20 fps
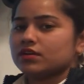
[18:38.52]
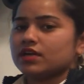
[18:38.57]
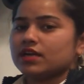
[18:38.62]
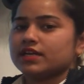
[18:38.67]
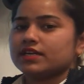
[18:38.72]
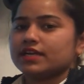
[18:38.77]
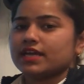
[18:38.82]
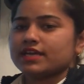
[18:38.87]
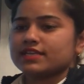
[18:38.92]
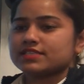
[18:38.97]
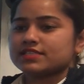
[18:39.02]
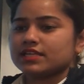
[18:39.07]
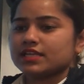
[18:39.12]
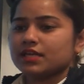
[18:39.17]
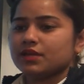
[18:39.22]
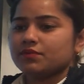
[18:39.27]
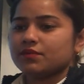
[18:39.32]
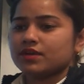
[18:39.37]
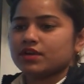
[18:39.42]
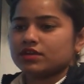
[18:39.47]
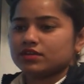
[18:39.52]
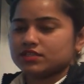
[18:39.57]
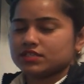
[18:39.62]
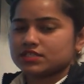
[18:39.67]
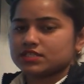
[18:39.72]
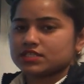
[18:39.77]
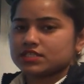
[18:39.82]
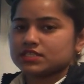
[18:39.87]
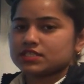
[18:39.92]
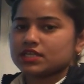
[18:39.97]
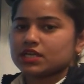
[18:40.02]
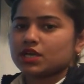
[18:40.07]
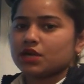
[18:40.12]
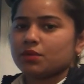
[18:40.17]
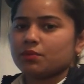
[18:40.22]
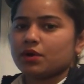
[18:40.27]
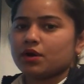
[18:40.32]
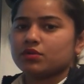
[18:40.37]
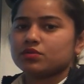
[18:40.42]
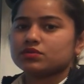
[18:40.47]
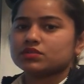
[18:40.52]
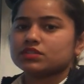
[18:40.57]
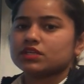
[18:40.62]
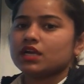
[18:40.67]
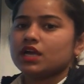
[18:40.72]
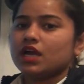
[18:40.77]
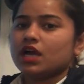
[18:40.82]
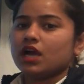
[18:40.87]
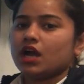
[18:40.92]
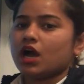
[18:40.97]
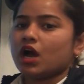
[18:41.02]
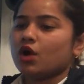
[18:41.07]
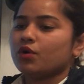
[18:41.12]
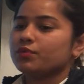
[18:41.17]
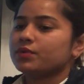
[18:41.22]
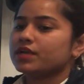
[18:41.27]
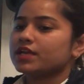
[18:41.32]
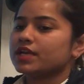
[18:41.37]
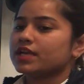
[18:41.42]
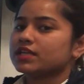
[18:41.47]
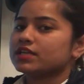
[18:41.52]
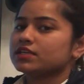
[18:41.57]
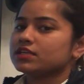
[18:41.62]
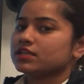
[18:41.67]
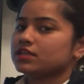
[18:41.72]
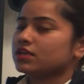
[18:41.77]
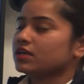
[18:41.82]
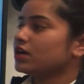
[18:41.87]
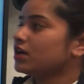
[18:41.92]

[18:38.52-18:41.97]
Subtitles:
nextly we are discussing about how we can